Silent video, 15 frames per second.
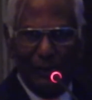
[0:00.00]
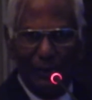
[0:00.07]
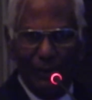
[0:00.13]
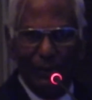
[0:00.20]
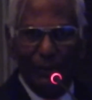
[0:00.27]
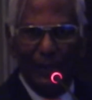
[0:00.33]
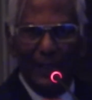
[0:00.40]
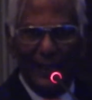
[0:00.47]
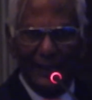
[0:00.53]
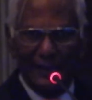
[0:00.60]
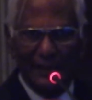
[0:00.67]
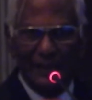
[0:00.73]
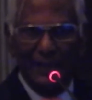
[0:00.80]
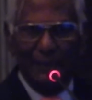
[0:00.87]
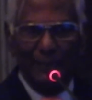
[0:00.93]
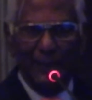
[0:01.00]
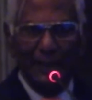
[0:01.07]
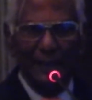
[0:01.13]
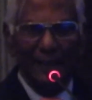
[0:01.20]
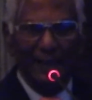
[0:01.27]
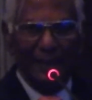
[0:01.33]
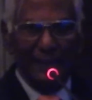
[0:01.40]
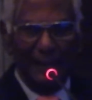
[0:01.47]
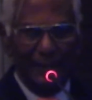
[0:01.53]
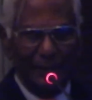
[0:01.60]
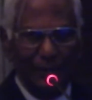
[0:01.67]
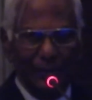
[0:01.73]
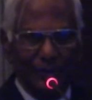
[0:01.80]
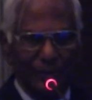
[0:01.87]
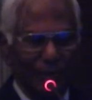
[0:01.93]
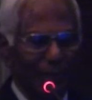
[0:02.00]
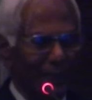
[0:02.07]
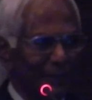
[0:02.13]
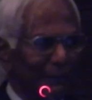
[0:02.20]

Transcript: overnight sleeping. That's also very